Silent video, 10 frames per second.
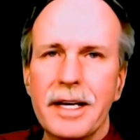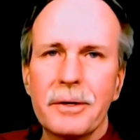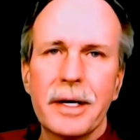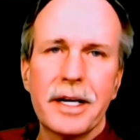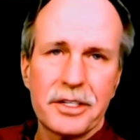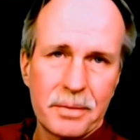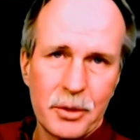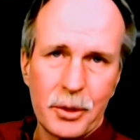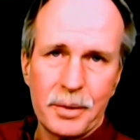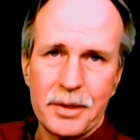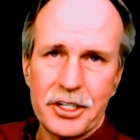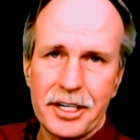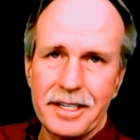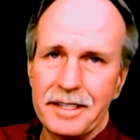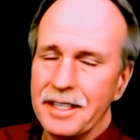and greetings from Northern
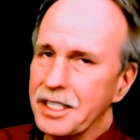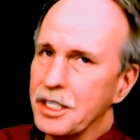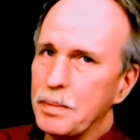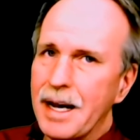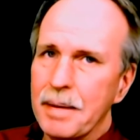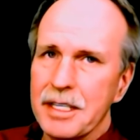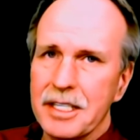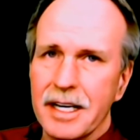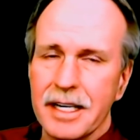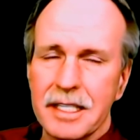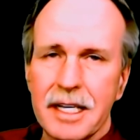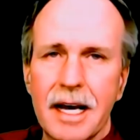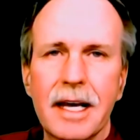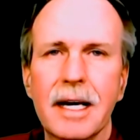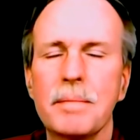Michigan. This is Bob the Science
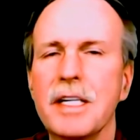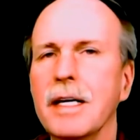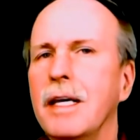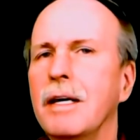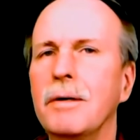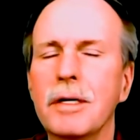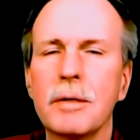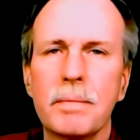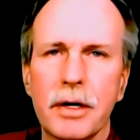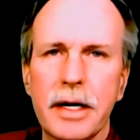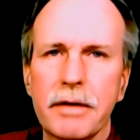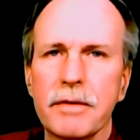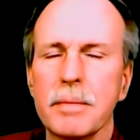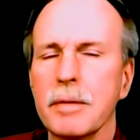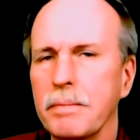Guy, and I'm taking a little break
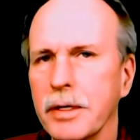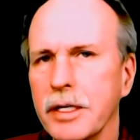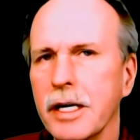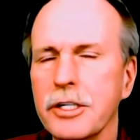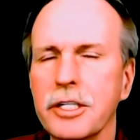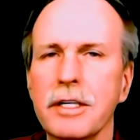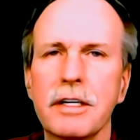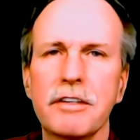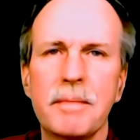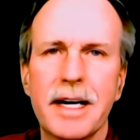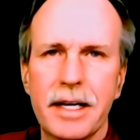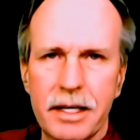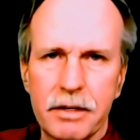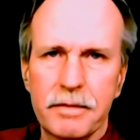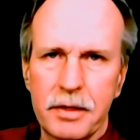from the production of my
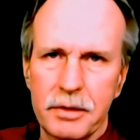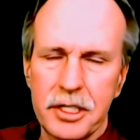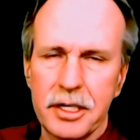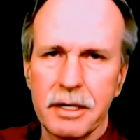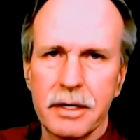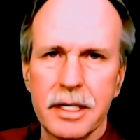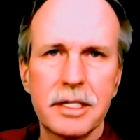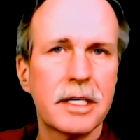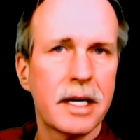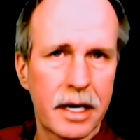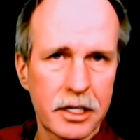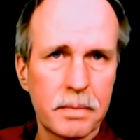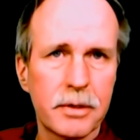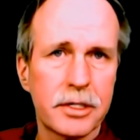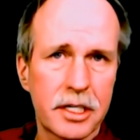interview series,
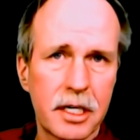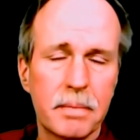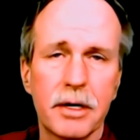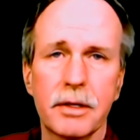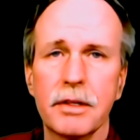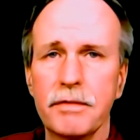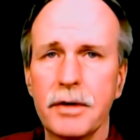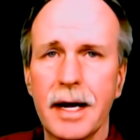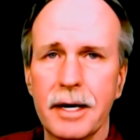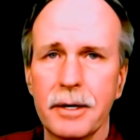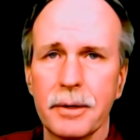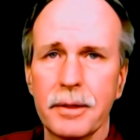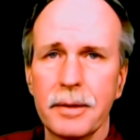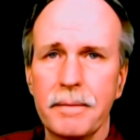Experts Debunk the Flat Earth.